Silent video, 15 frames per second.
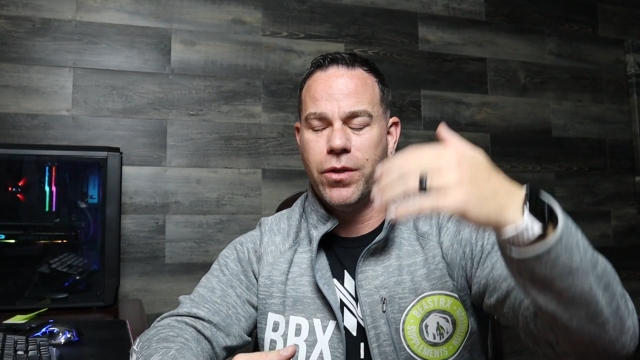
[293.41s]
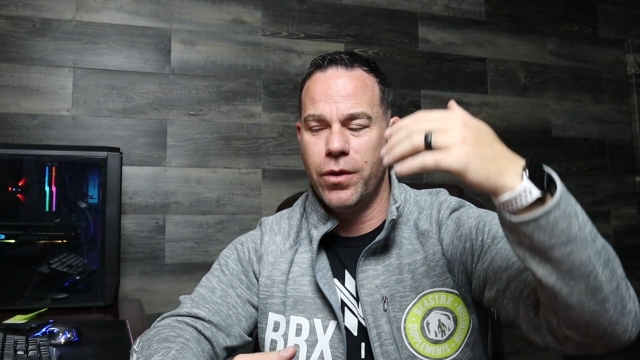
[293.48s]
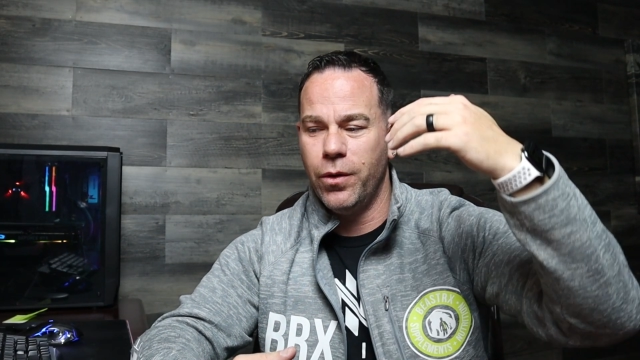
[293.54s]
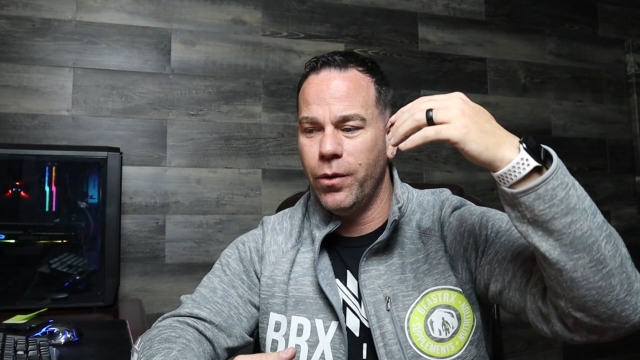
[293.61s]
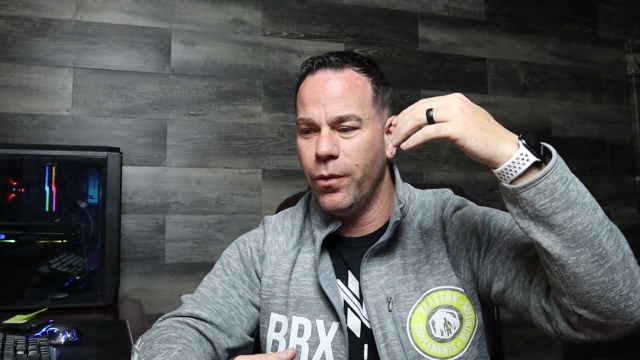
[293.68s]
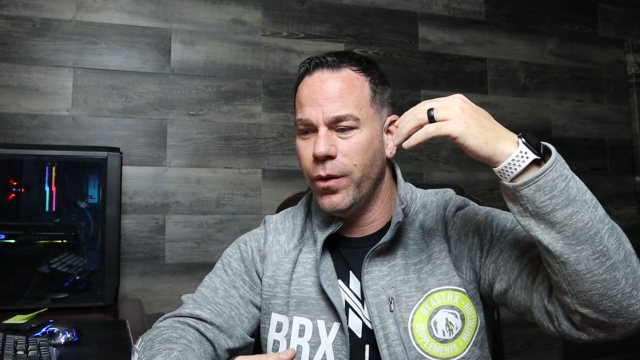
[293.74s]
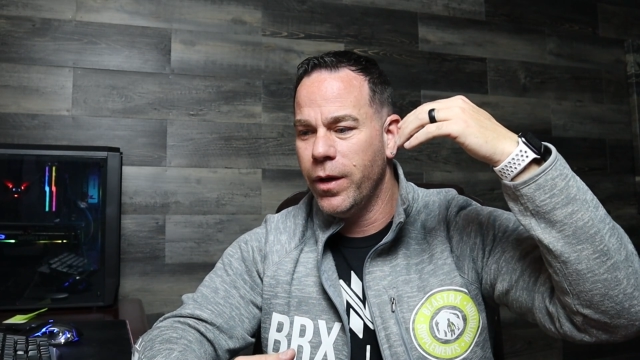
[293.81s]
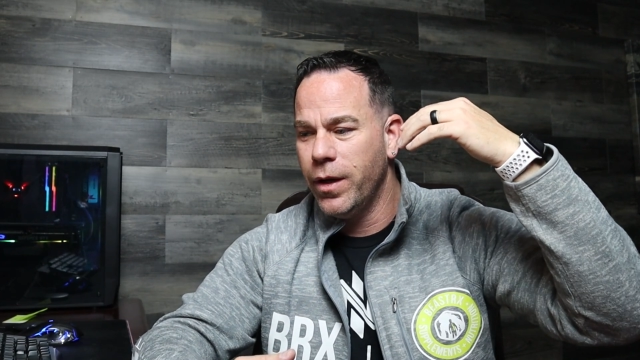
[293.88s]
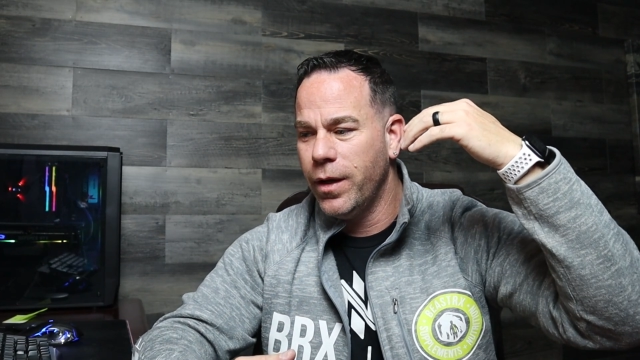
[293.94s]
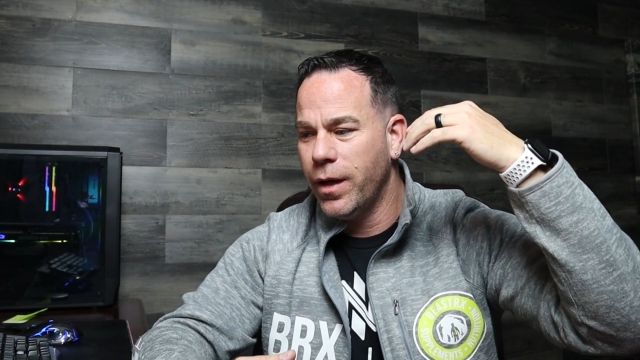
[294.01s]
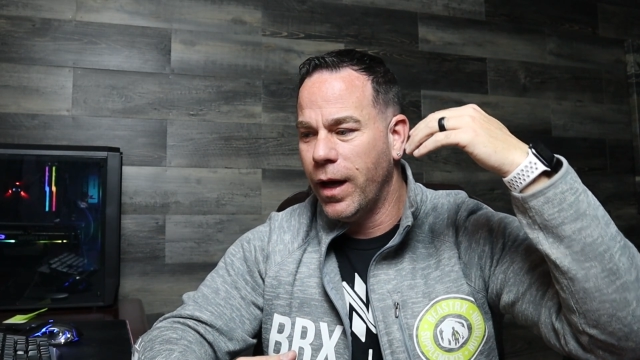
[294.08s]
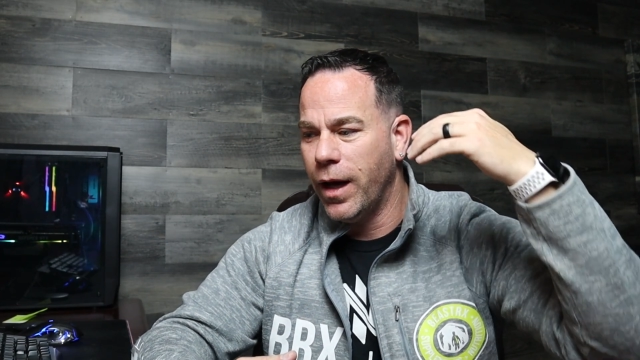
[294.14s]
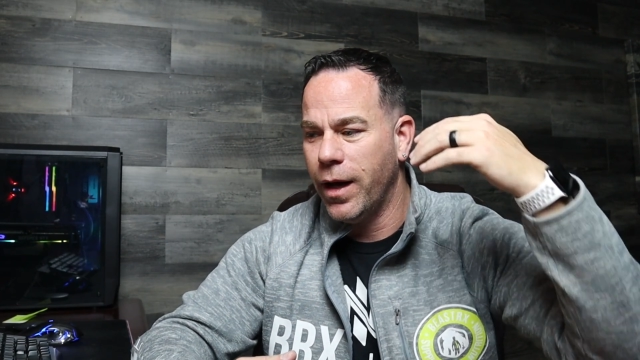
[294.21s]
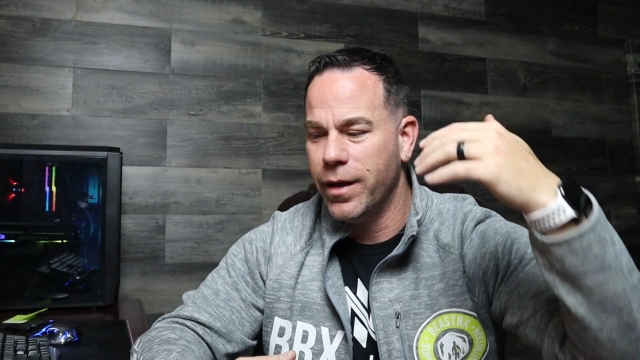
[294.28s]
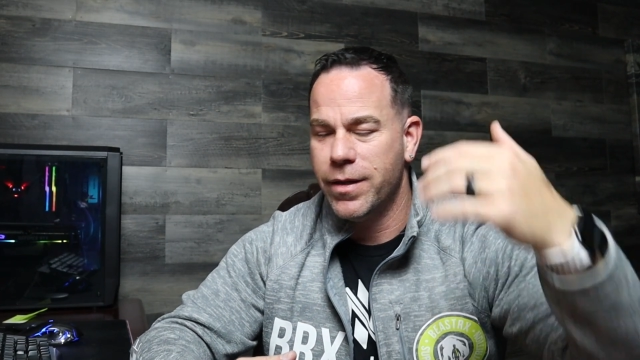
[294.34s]
to
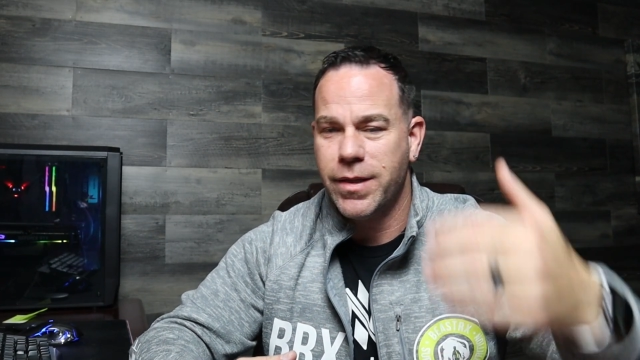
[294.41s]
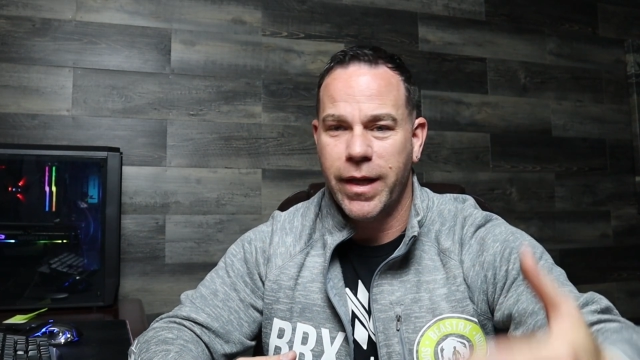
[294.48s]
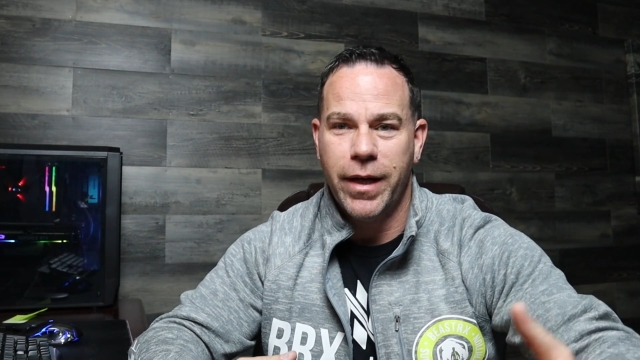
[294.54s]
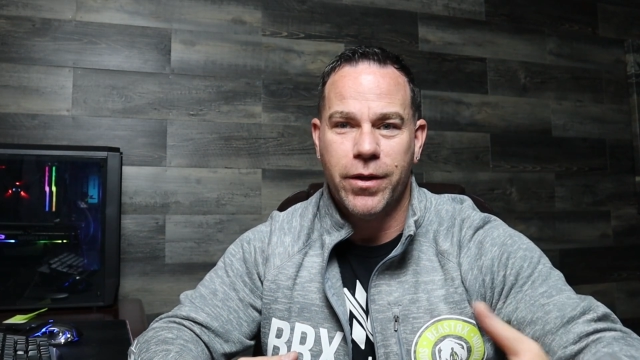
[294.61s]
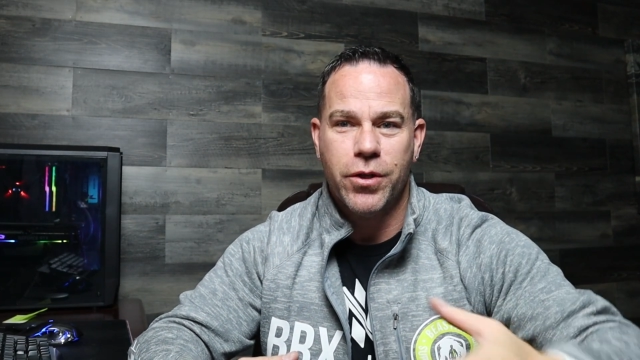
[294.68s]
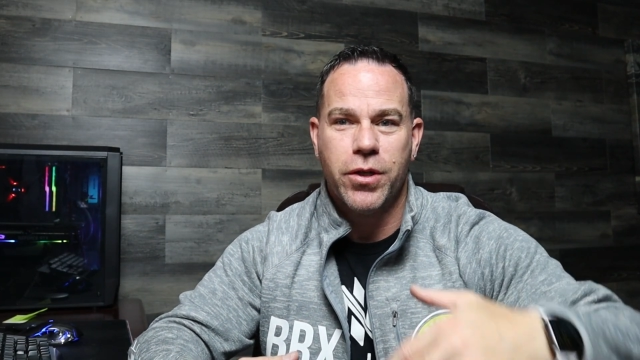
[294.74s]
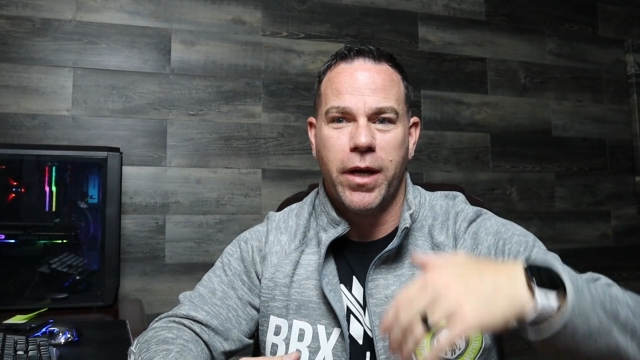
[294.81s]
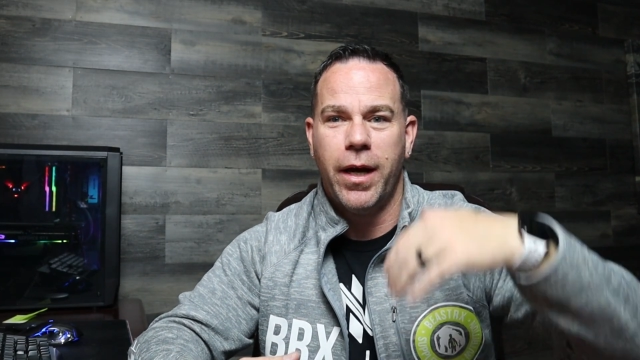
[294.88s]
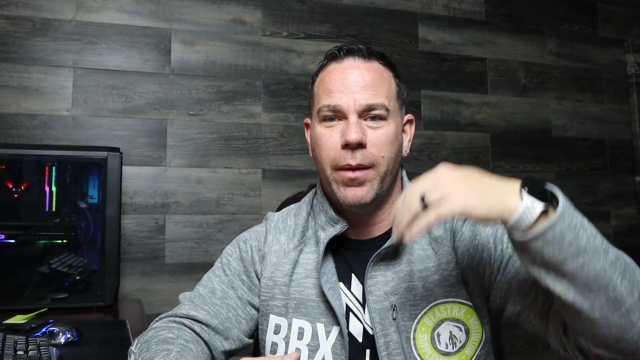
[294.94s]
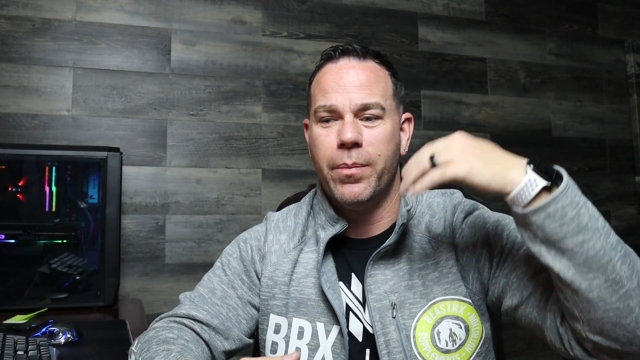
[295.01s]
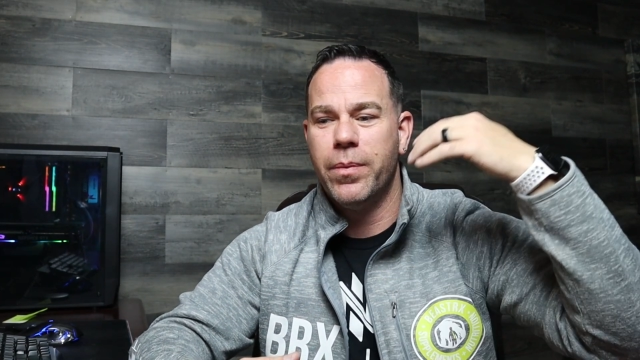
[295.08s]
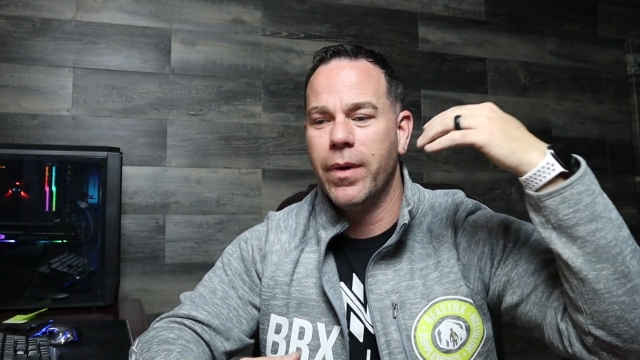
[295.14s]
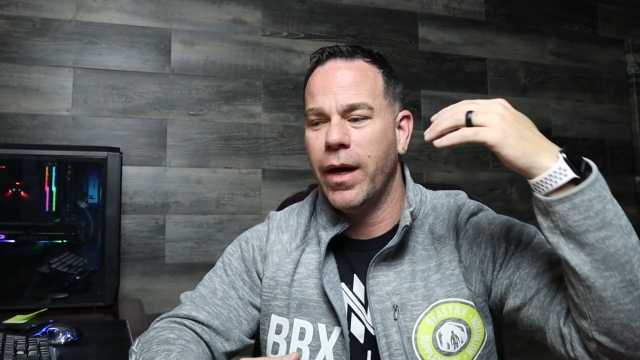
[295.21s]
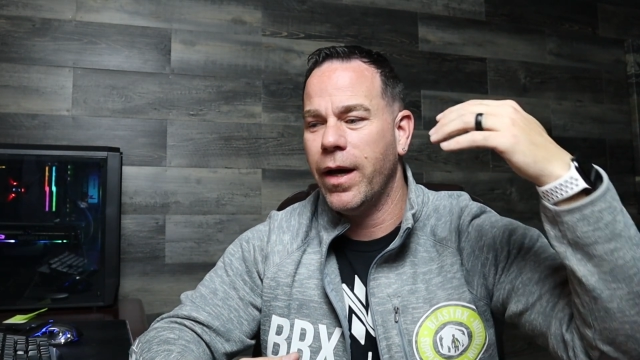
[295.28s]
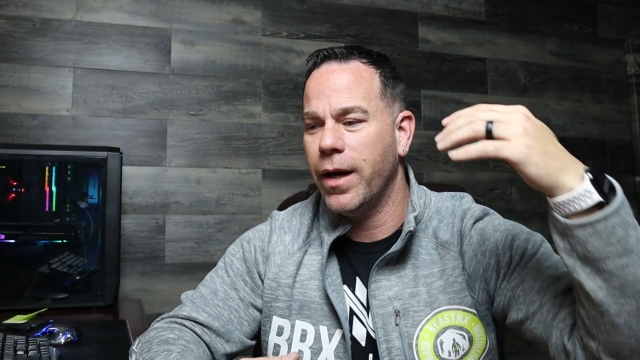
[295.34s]
stay in shape,